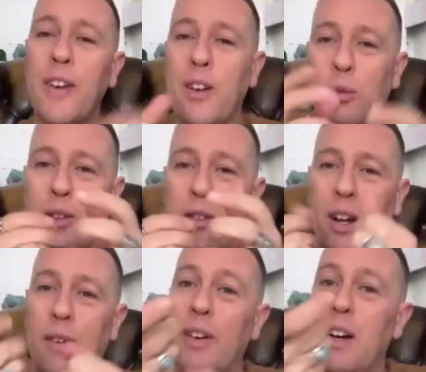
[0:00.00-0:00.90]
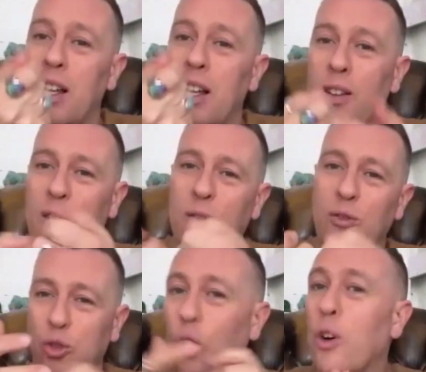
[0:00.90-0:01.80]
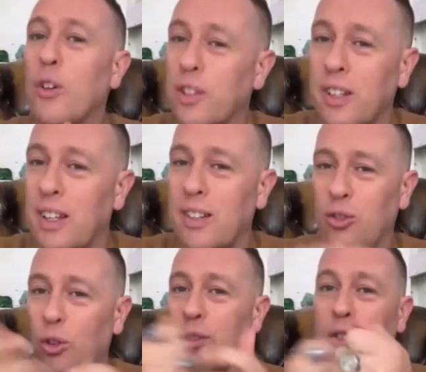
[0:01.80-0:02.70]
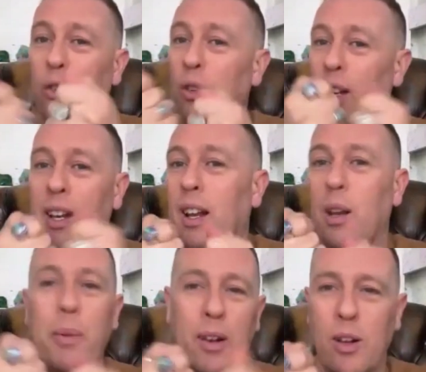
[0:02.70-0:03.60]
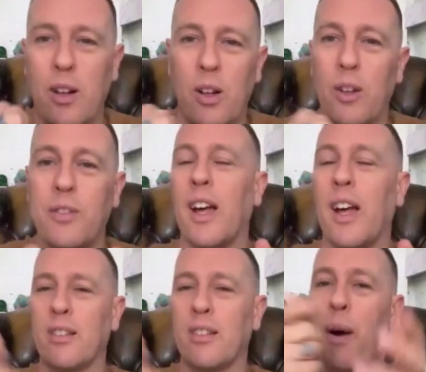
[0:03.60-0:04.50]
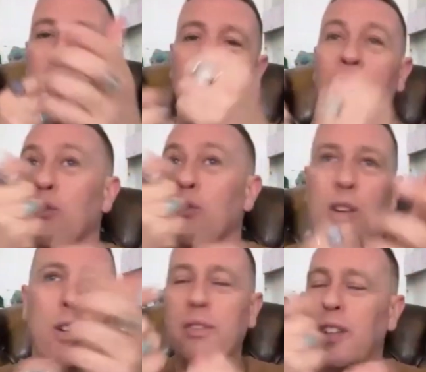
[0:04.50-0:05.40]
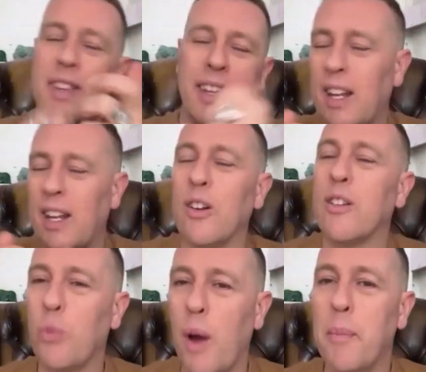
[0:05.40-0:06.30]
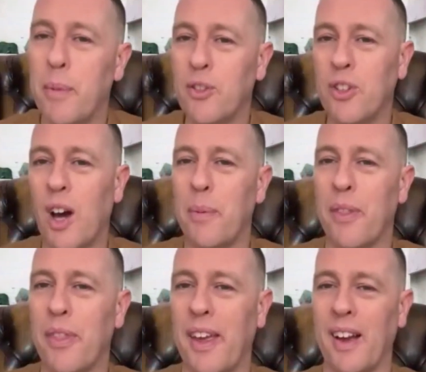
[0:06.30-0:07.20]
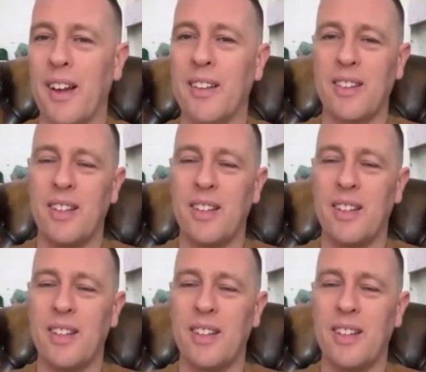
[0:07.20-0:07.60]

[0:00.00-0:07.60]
It almost kind of draws us all in a little bit closer, like a spider reels something in on its web type of thing.